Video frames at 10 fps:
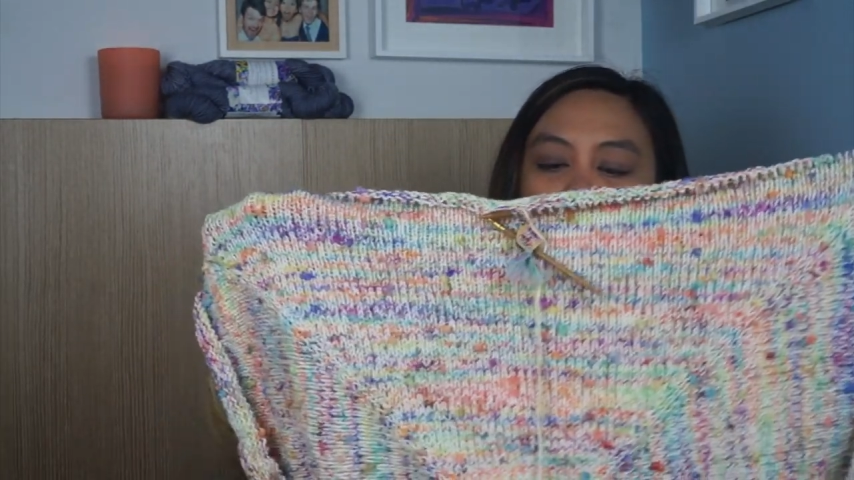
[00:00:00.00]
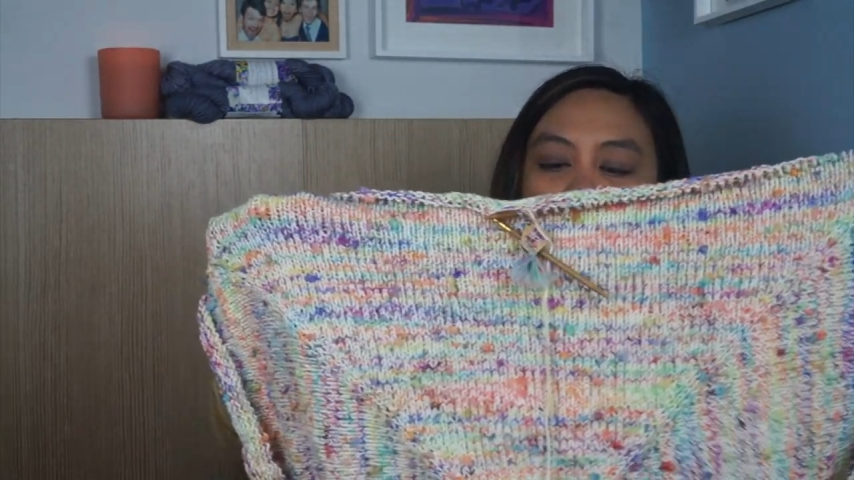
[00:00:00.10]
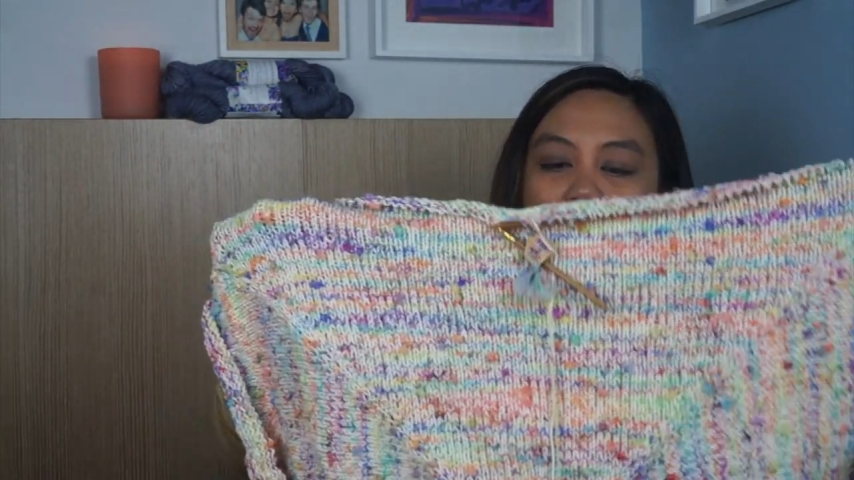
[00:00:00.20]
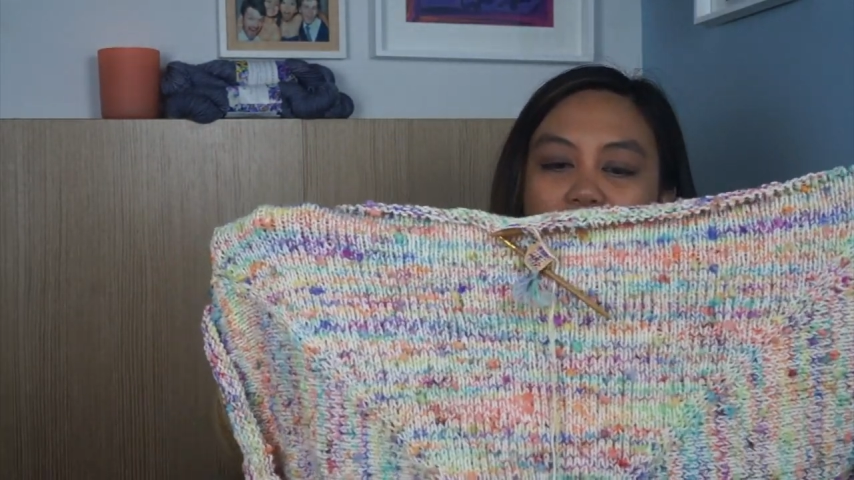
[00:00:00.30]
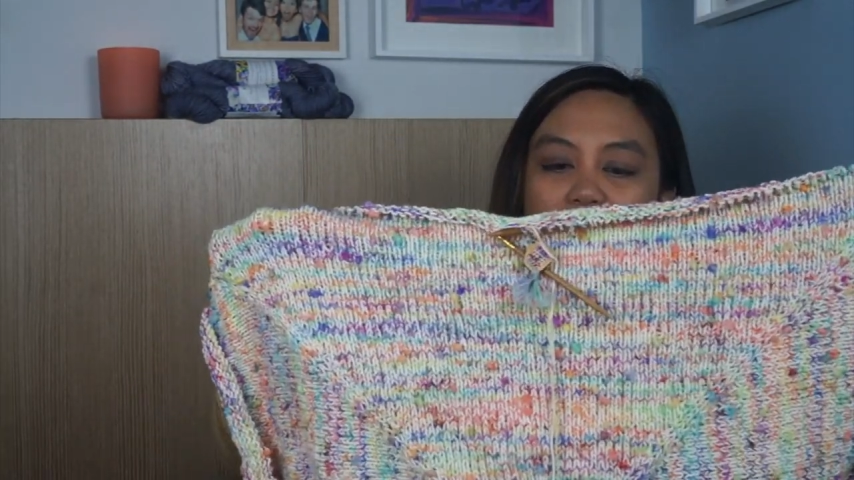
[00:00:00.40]
of
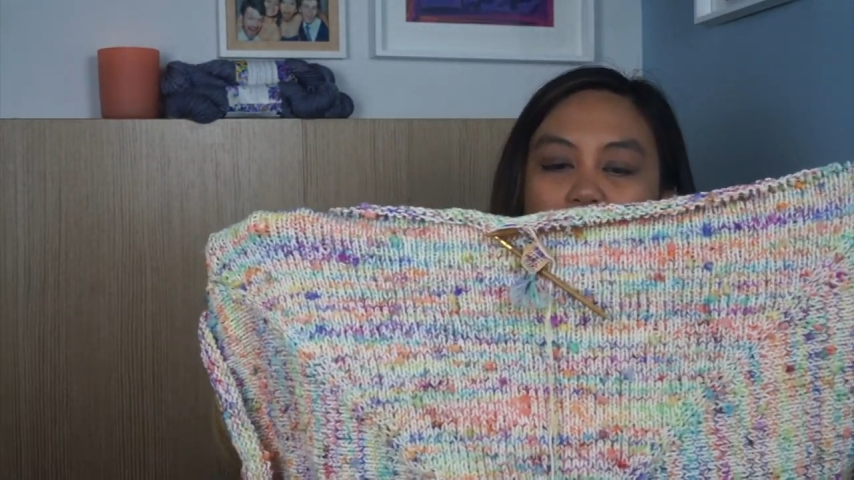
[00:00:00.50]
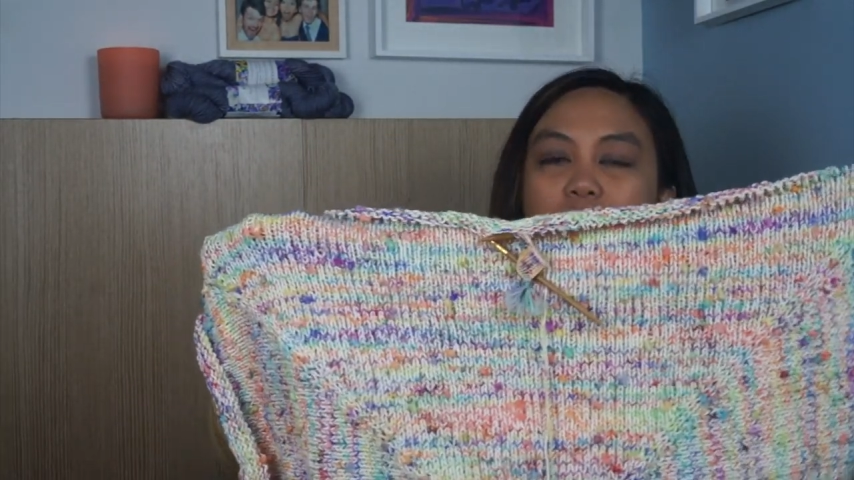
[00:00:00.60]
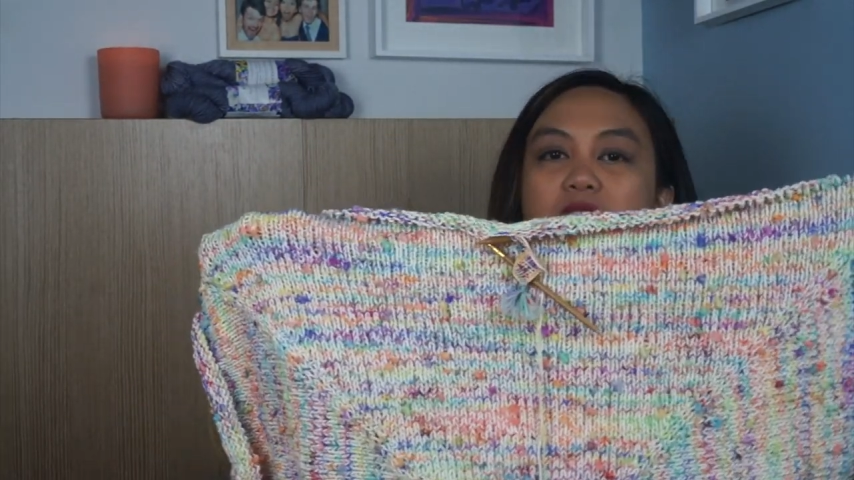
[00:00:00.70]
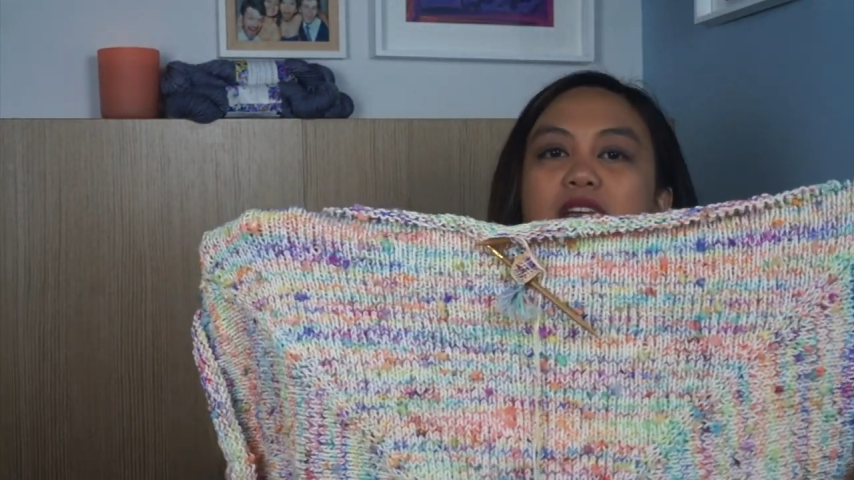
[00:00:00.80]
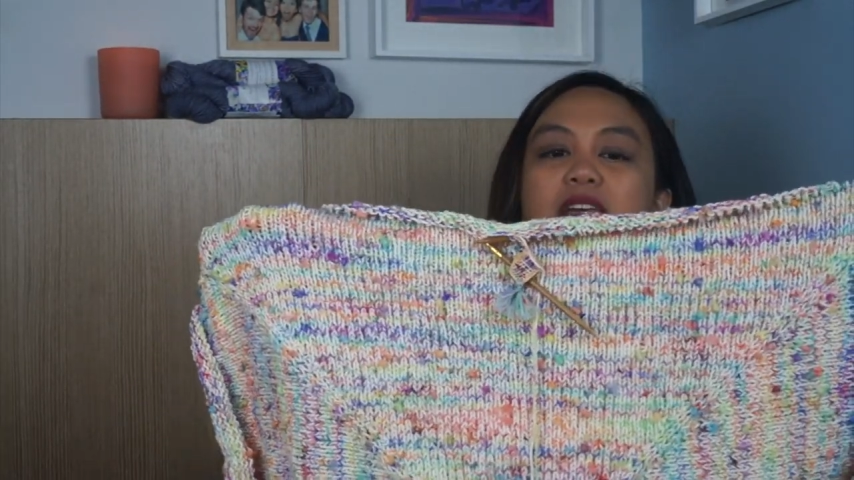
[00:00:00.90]
having
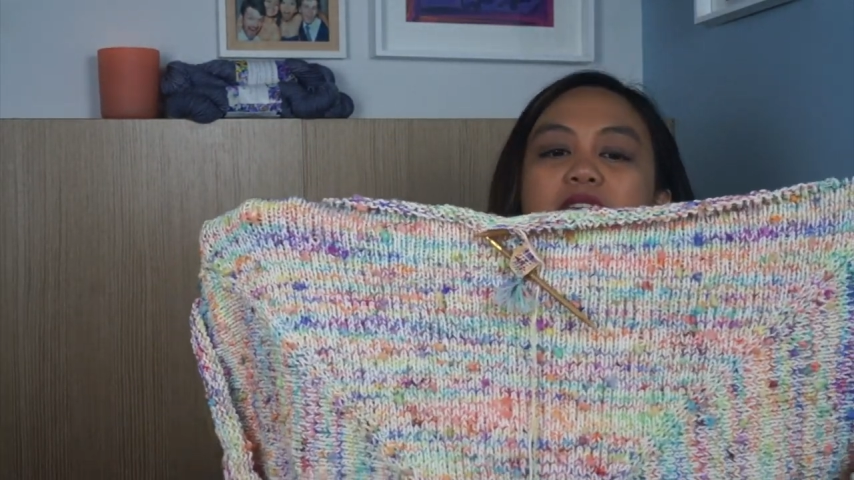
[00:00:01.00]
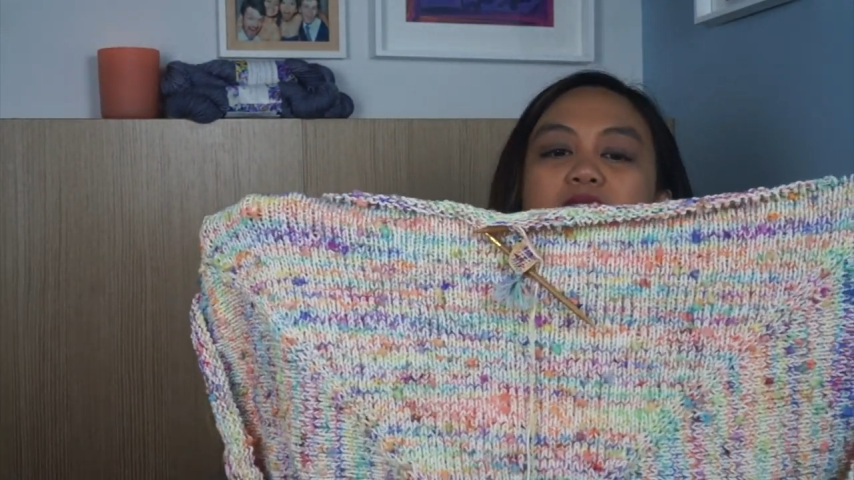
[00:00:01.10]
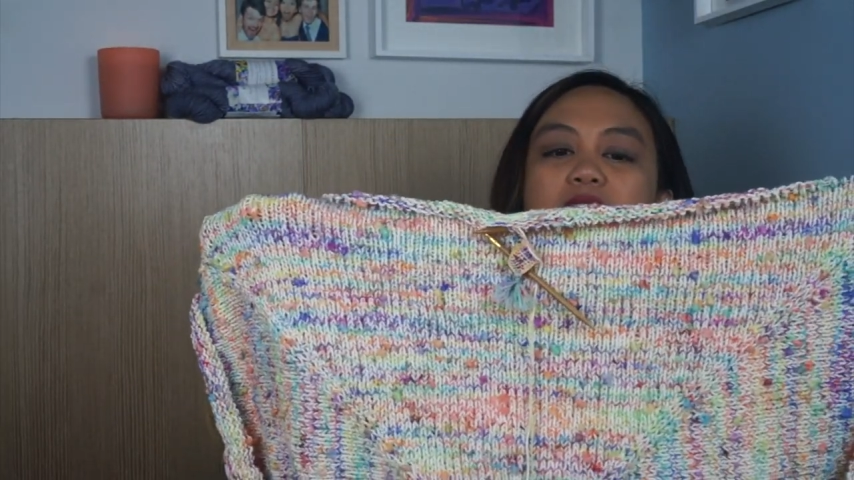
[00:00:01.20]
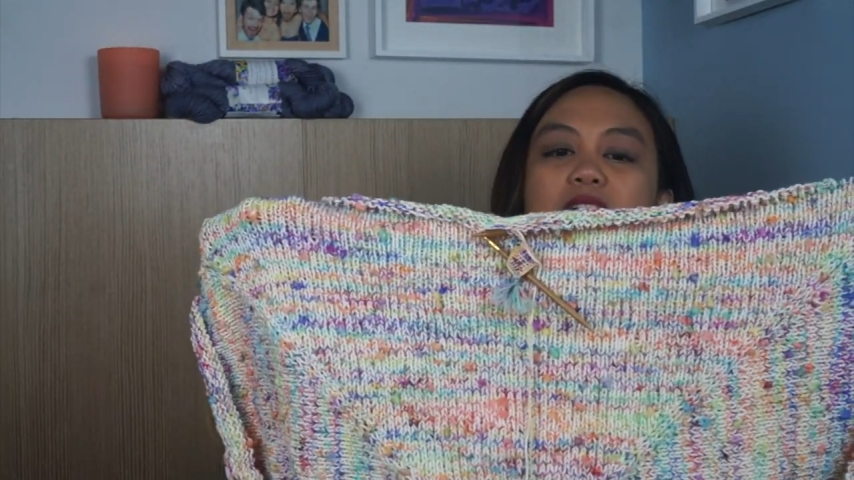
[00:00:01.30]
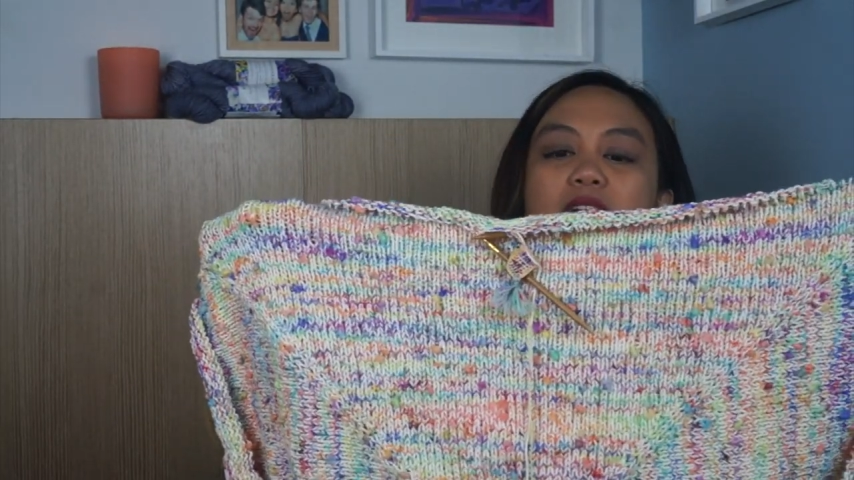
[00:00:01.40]
something easy